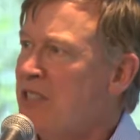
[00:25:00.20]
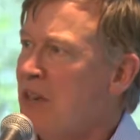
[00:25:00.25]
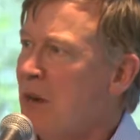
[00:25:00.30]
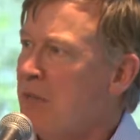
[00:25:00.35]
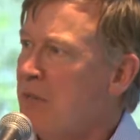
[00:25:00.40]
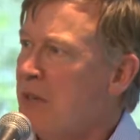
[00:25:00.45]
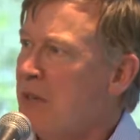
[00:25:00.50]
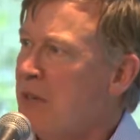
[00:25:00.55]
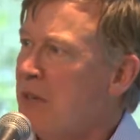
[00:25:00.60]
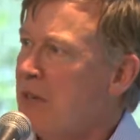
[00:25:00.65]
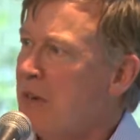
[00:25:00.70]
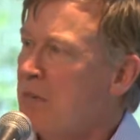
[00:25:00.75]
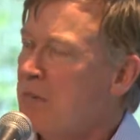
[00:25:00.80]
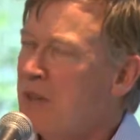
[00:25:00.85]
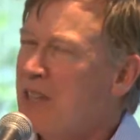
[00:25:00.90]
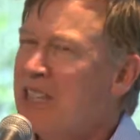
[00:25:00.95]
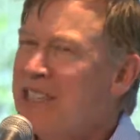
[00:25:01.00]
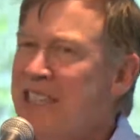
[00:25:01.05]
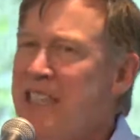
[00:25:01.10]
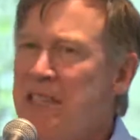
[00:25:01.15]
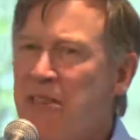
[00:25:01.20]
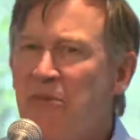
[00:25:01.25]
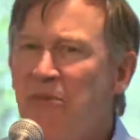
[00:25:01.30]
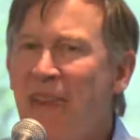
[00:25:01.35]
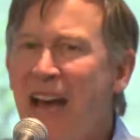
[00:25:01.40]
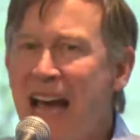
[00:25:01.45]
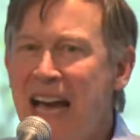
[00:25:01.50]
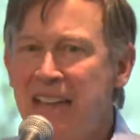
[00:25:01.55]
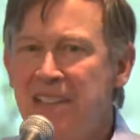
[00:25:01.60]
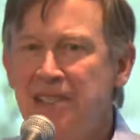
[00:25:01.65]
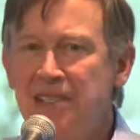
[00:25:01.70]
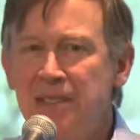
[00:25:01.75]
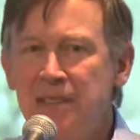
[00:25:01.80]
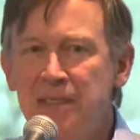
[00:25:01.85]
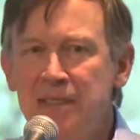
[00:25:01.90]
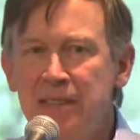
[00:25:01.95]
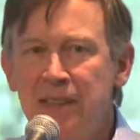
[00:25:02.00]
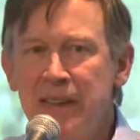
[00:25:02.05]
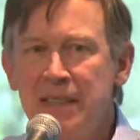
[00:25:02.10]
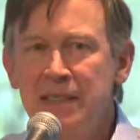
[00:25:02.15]
something, but let's get the facts,
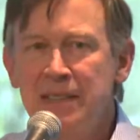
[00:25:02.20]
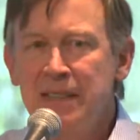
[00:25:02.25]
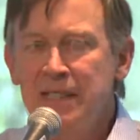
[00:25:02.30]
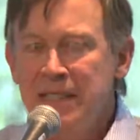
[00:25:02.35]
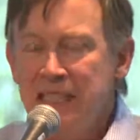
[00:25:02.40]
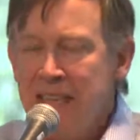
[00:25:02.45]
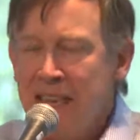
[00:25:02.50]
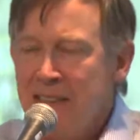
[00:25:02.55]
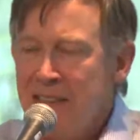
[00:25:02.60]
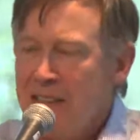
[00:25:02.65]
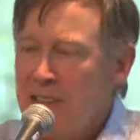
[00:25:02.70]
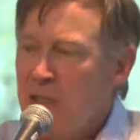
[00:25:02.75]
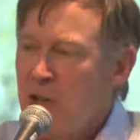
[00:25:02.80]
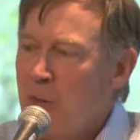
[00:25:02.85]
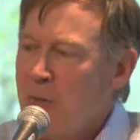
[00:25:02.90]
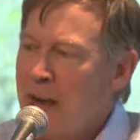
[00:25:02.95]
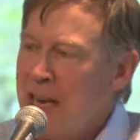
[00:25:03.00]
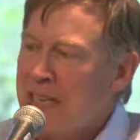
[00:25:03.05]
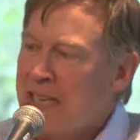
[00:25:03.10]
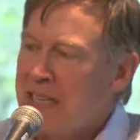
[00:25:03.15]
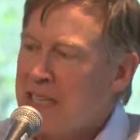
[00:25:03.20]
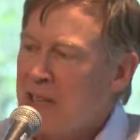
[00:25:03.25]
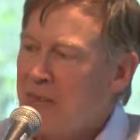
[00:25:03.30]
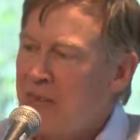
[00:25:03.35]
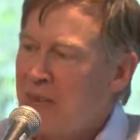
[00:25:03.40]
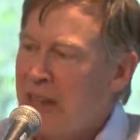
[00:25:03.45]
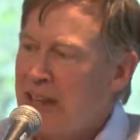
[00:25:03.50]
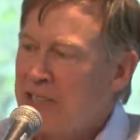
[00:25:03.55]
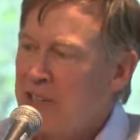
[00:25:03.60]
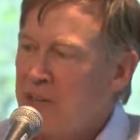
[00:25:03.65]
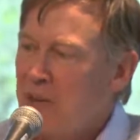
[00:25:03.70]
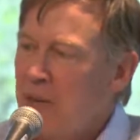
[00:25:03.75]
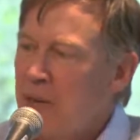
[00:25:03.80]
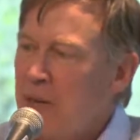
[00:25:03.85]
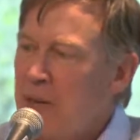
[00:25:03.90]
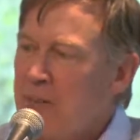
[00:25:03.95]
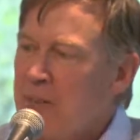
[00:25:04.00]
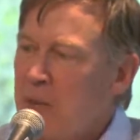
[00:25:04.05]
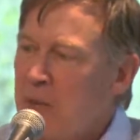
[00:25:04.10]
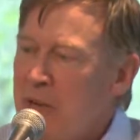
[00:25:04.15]
right? In the end, let's go back and get the facts. So
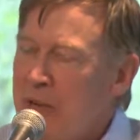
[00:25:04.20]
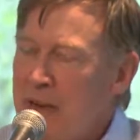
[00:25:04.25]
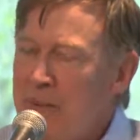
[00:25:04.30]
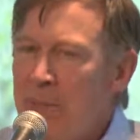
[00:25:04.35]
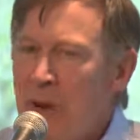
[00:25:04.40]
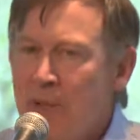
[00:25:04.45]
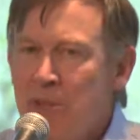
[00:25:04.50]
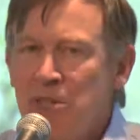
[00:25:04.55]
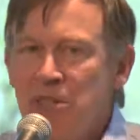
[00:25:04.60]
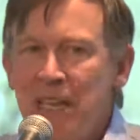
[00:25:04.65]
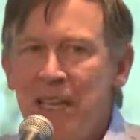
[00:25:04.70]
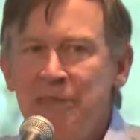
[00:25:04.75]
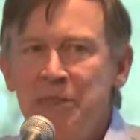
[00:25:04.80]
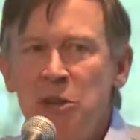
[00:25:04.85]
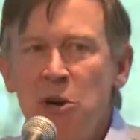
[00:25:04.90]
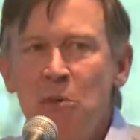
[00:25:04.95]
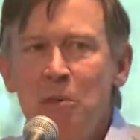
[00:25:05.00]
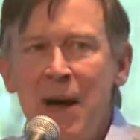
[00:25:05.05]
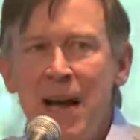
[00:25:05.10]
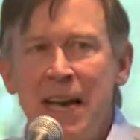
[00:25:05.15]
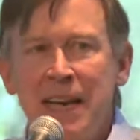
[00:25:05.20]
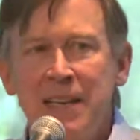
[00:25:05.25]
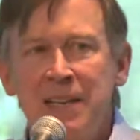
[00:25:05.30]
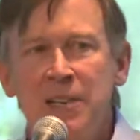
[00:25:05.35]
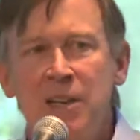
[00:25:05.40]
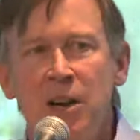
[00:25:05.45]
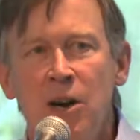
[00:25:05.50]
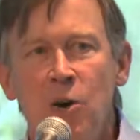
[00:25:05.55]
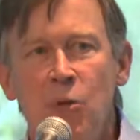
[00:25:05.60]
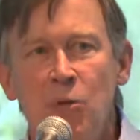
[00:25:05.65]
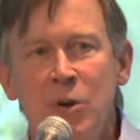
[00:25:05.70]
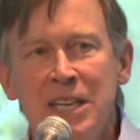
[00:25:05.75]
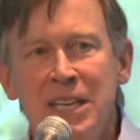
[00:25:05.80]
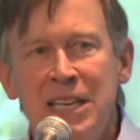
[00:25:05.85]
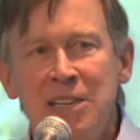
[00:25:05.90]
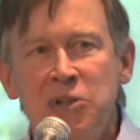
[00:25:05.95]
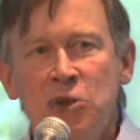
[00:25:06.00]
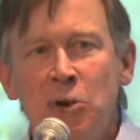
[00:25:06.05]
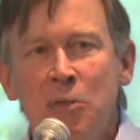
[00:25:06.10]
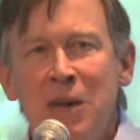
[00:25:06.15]
we had public safety go back, and we
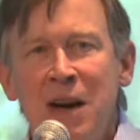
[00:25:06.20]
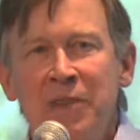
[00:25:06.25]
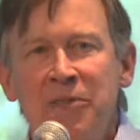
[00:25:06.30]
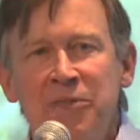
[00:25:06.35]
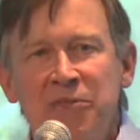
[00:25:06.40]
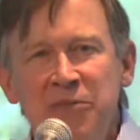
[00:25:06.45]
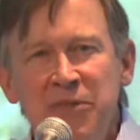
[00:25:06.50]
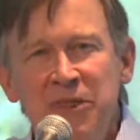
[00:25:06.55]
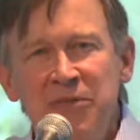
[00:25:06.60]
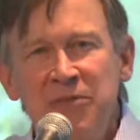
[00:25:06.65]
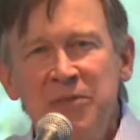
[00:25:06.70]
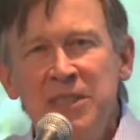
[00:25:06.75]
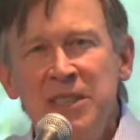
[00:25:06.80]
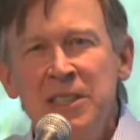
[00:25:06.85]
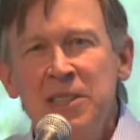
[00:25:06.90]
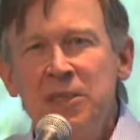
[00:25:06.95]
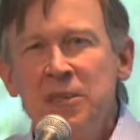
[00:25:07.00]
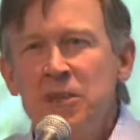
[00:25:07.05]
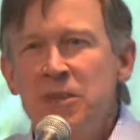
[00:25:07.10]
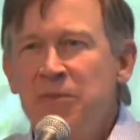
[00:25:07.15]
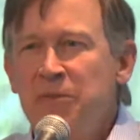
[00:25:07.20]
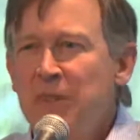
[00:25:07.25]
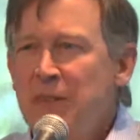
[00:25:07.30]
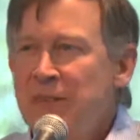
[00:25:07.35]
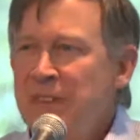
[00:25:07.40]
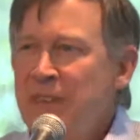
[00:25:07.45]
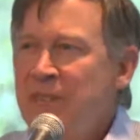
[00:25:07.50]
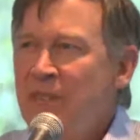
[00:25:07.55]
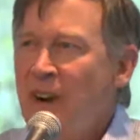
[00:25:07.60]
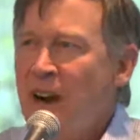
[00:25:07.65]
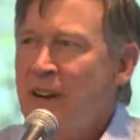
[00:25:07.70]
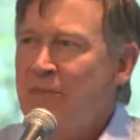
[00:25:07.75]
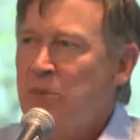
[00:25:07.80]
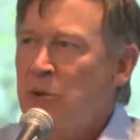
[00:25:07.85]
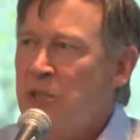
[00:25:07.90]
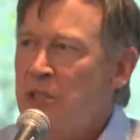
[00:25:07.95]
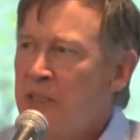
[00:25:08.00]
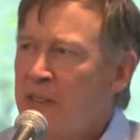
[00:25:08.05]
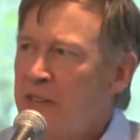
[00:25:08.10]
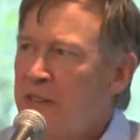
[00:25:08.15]
get to about 50 or
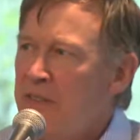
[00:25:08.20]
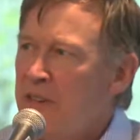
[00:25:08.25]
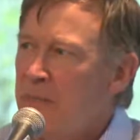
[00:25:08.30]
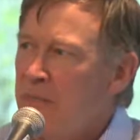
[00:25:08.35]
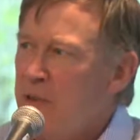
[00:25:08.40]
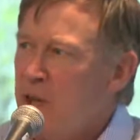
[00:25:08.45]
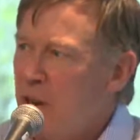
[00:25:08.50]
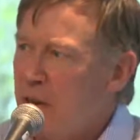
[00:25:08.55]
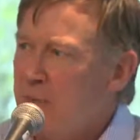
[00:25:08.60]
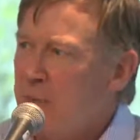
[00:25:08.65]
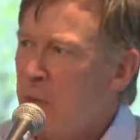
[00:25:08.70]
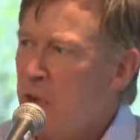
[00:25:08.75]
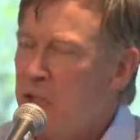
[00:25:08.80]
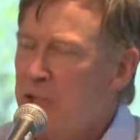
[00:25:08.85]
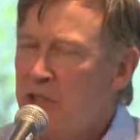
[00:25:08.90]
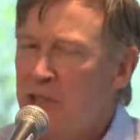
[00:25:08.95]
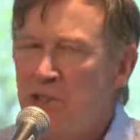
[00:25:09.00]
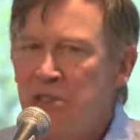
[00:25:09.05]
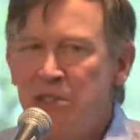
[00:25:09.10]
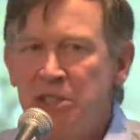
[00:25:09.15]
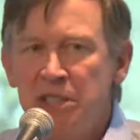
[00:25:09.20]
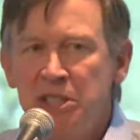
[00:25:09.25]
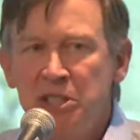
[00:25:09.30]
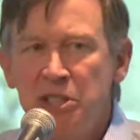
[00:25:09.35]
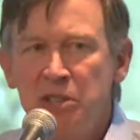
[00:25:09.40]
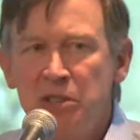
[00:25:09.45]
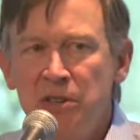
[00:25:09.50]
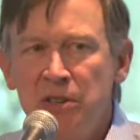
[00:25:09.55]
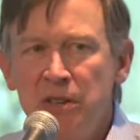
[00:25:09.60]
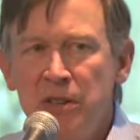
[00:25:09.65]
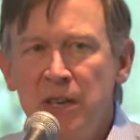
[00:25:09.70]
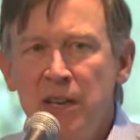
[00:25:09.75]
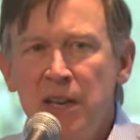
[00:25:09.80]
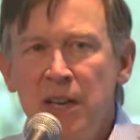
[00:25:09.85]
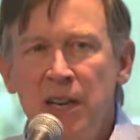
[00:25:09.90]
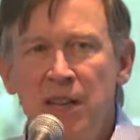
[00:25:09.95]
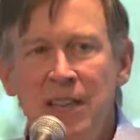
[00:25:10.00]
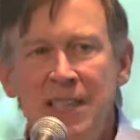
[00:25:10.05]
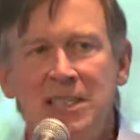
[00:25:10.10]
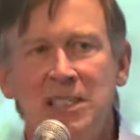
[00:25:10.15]
55% of the gun purchases each year.
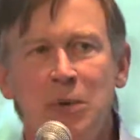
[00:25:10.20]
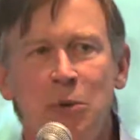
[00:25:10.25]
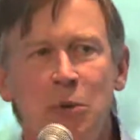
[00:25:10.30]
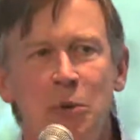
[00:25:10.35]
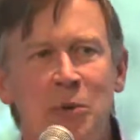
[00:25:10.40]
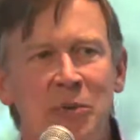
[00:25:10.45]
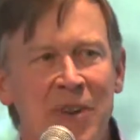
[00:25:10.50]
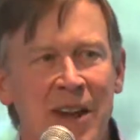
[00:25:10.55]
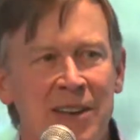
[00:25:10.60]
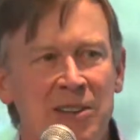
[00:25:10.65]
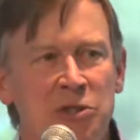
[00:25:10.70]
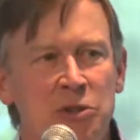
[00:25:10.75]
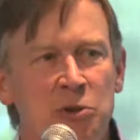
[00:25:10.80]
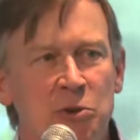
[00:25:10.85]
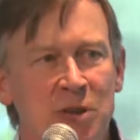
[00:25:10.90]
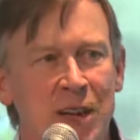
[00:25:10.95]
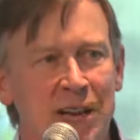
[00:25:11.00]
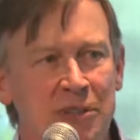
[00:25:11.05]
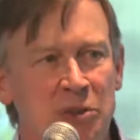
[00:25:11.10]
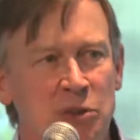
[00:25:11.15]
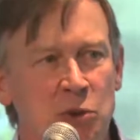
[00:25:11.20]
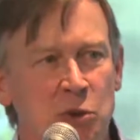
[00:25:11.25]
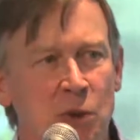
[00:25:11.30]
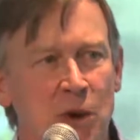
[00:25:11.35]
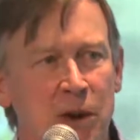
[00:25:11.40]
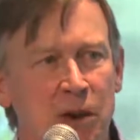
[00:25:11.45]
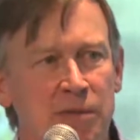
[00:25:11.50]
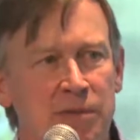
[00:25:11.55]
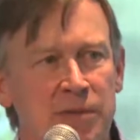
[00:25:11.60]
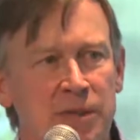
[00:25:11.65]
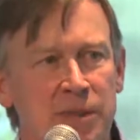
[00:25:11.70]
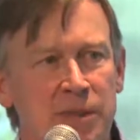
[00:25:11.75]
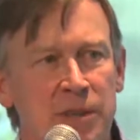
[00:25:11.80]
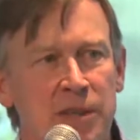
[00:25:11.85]
Let's see what we found in 2012.